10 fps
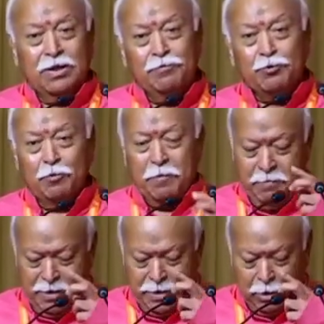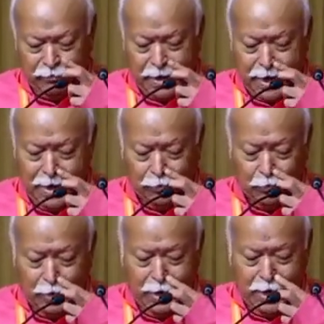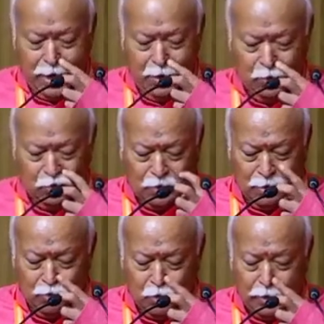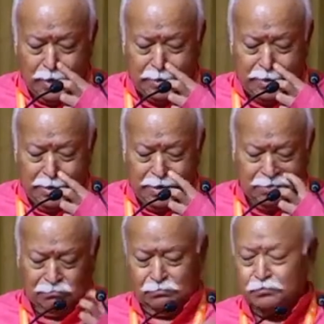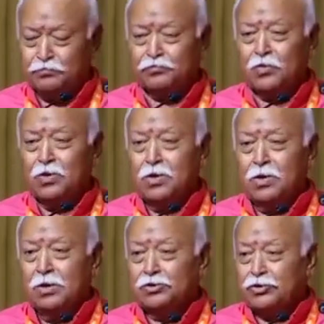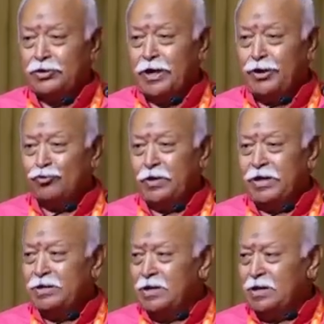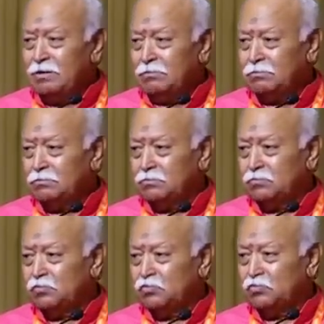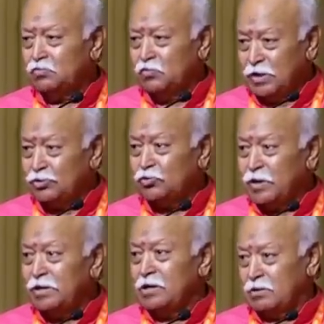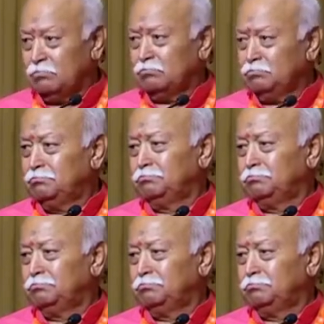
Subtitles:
For the fulfillment of that, we have to come together, stay together, work together.